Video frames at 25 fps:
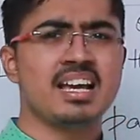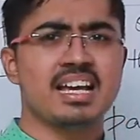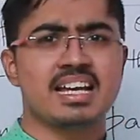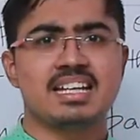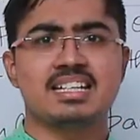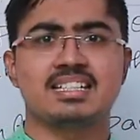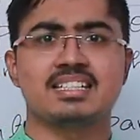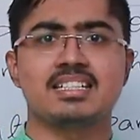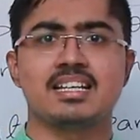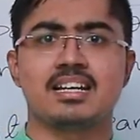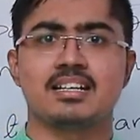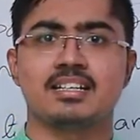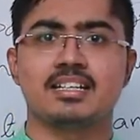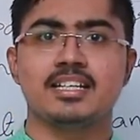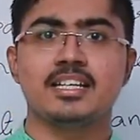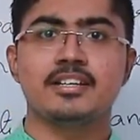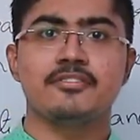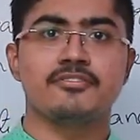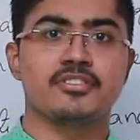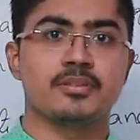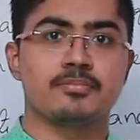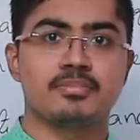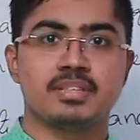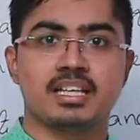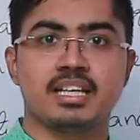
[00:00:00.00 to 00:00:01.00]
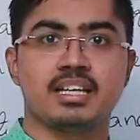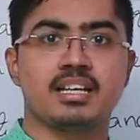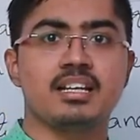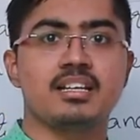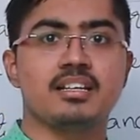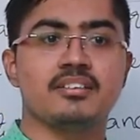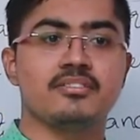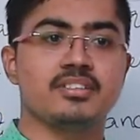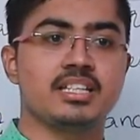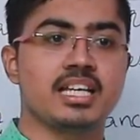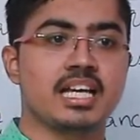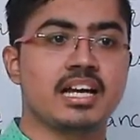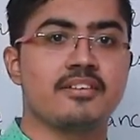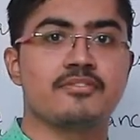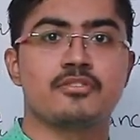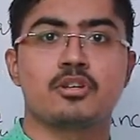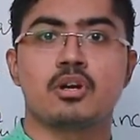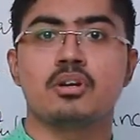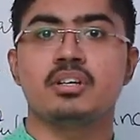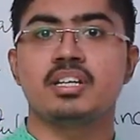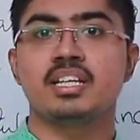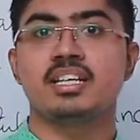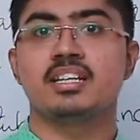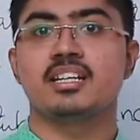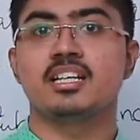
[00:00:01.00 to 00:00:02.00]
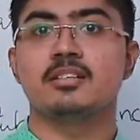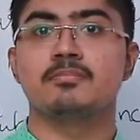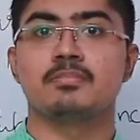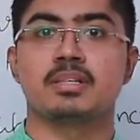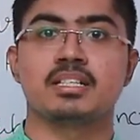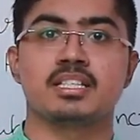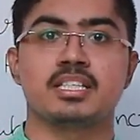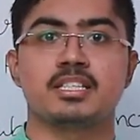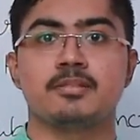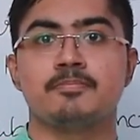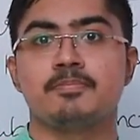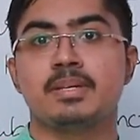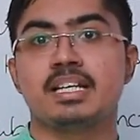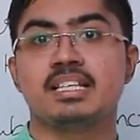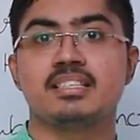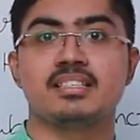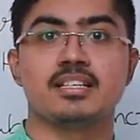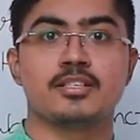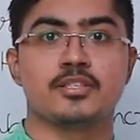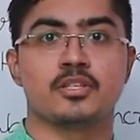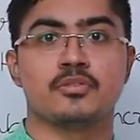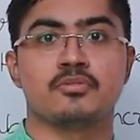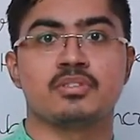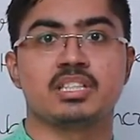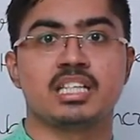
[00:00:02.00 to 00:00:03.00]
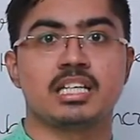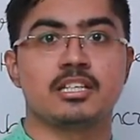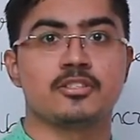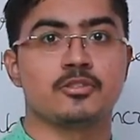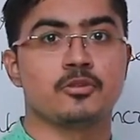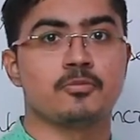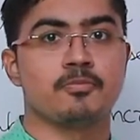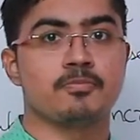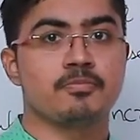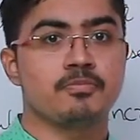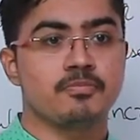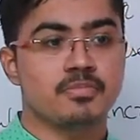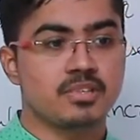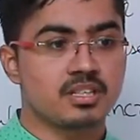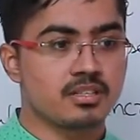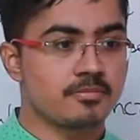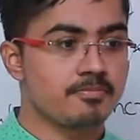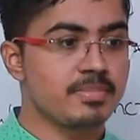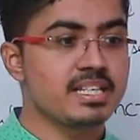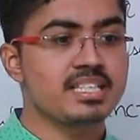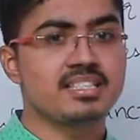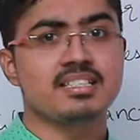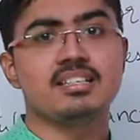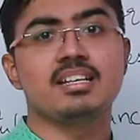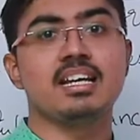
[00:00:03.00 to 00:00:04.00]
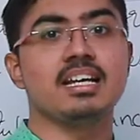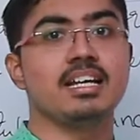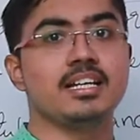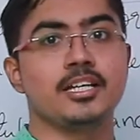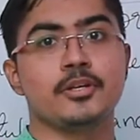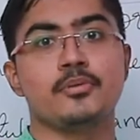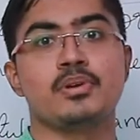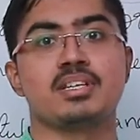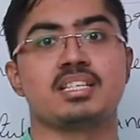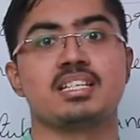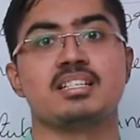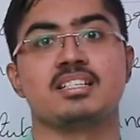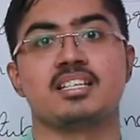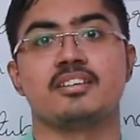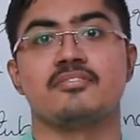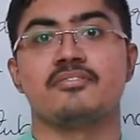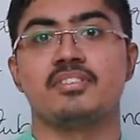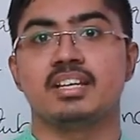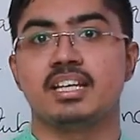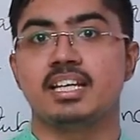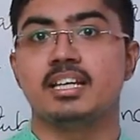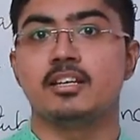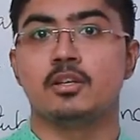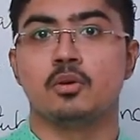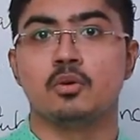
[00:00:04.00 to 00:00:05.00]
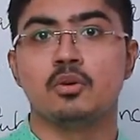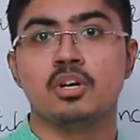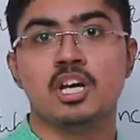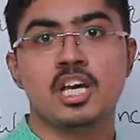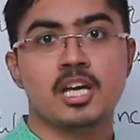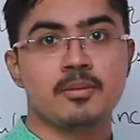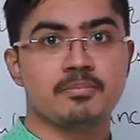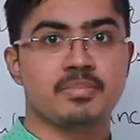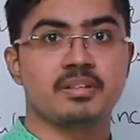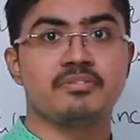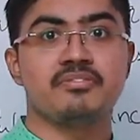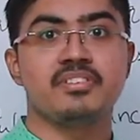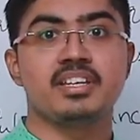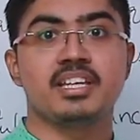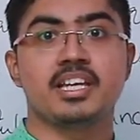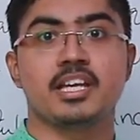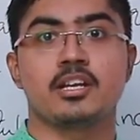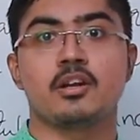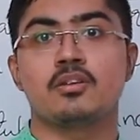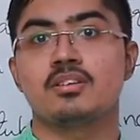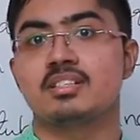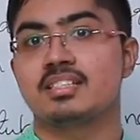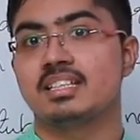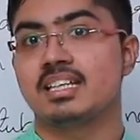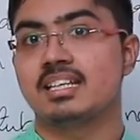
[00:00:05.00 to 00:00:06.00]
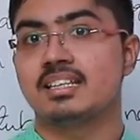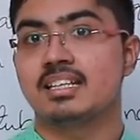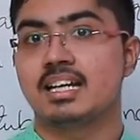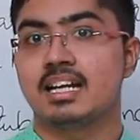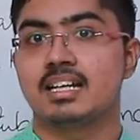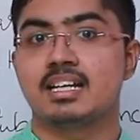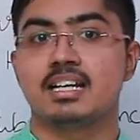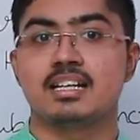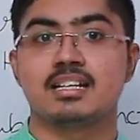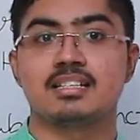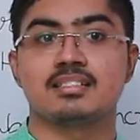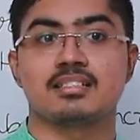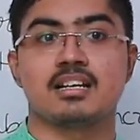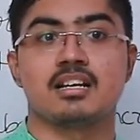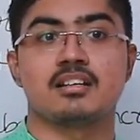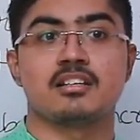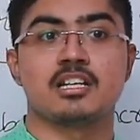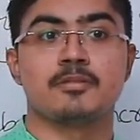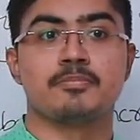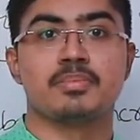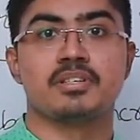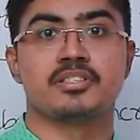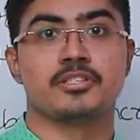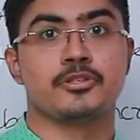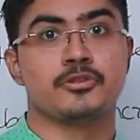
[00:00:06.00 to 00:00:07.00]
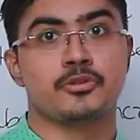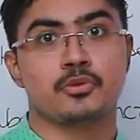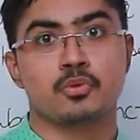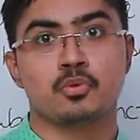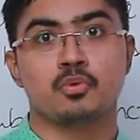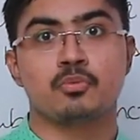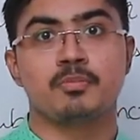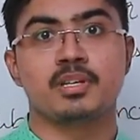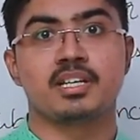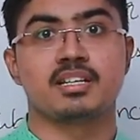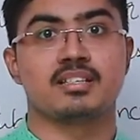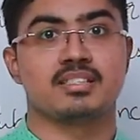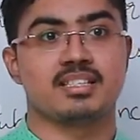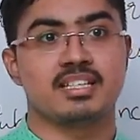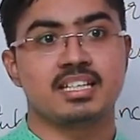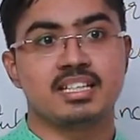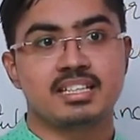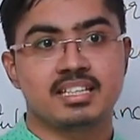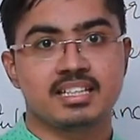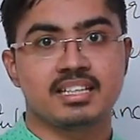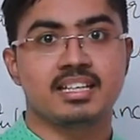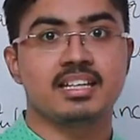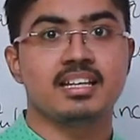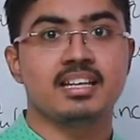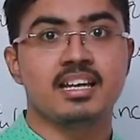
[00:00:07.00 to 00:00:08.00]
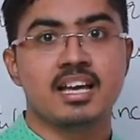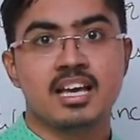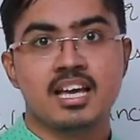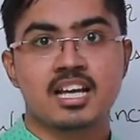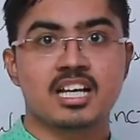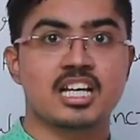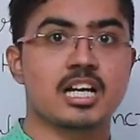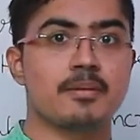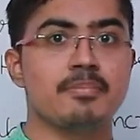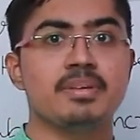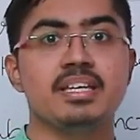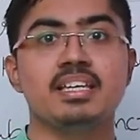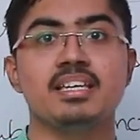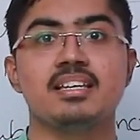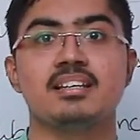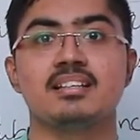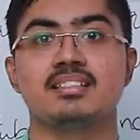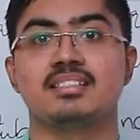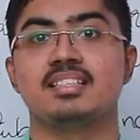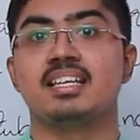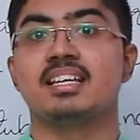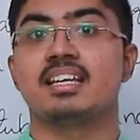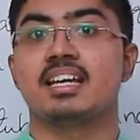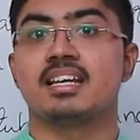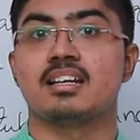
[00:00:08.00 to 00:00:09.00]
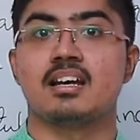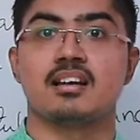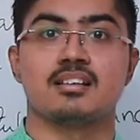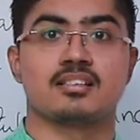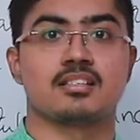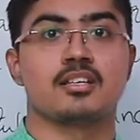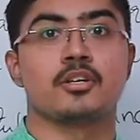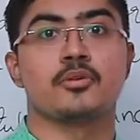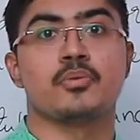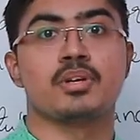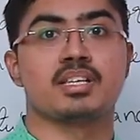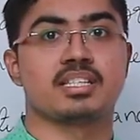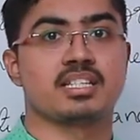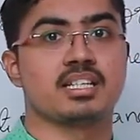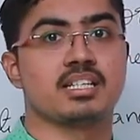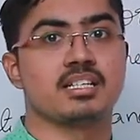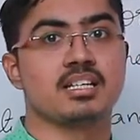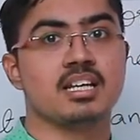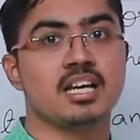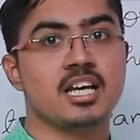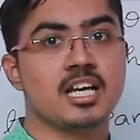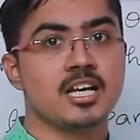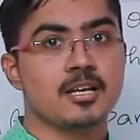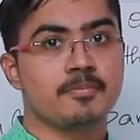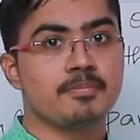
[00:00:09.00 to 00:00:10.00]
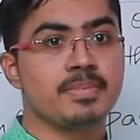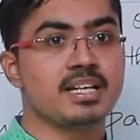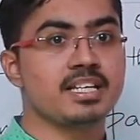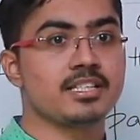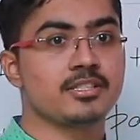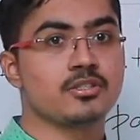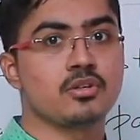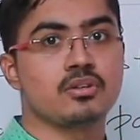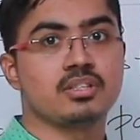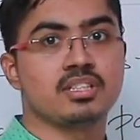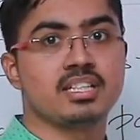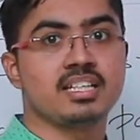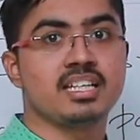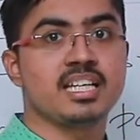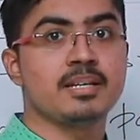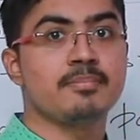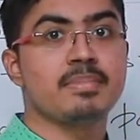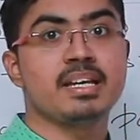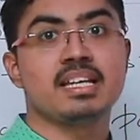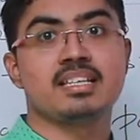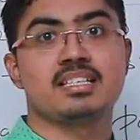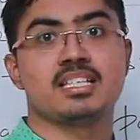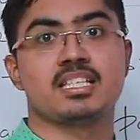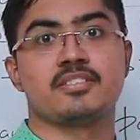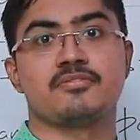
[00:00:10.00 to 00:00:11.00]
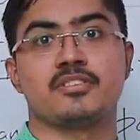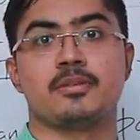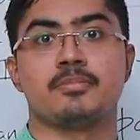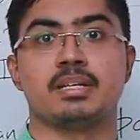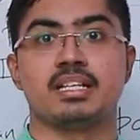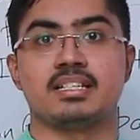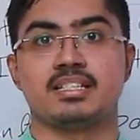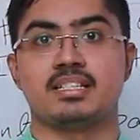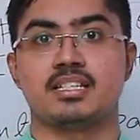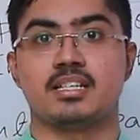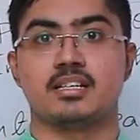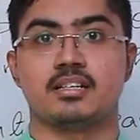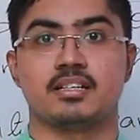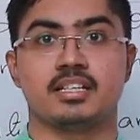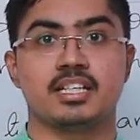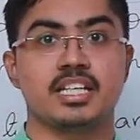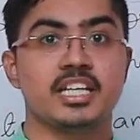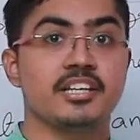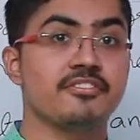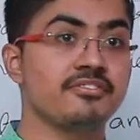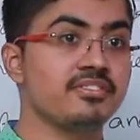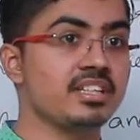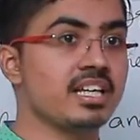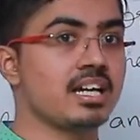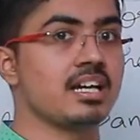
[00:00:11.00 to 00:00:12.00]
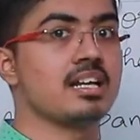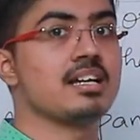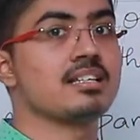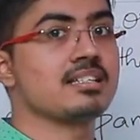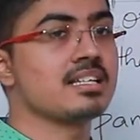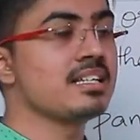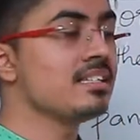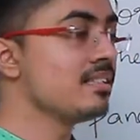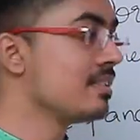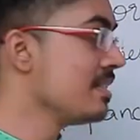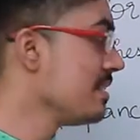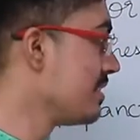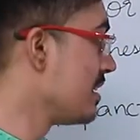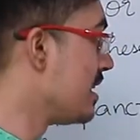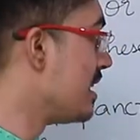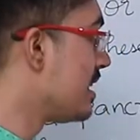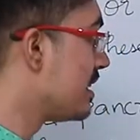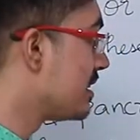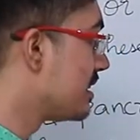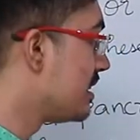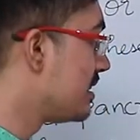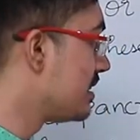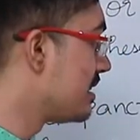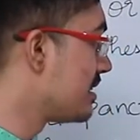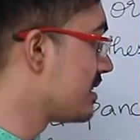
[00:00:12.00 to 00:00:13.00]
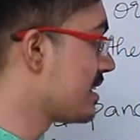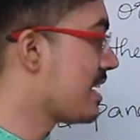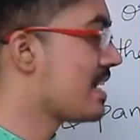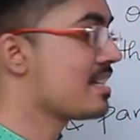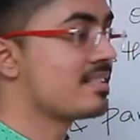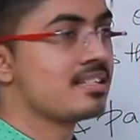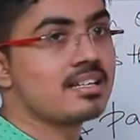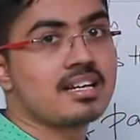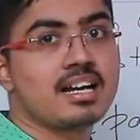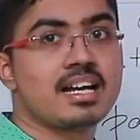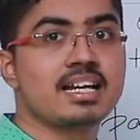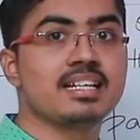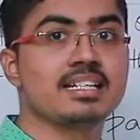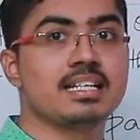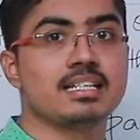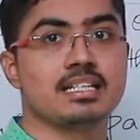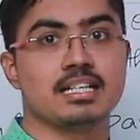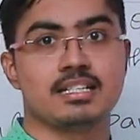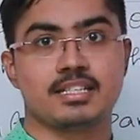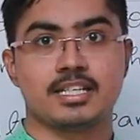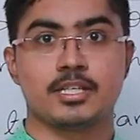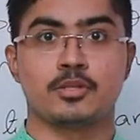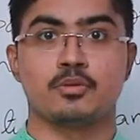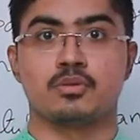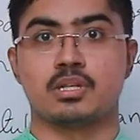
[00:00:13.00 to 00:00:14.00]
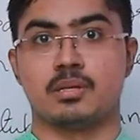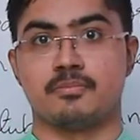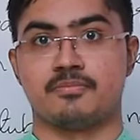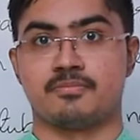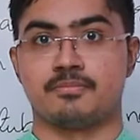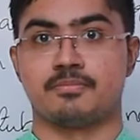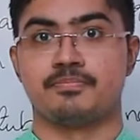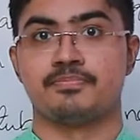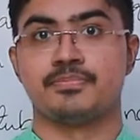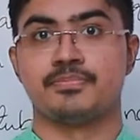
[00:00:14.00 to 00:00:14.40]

NCERT, from there, they have not taken much pictures over there. So picture related questions are very low, but we cannot say that it is 100% true, because in the coming years, they can ask a question based on the images from NCERT. If they are asking this, then this has a high tendency to come.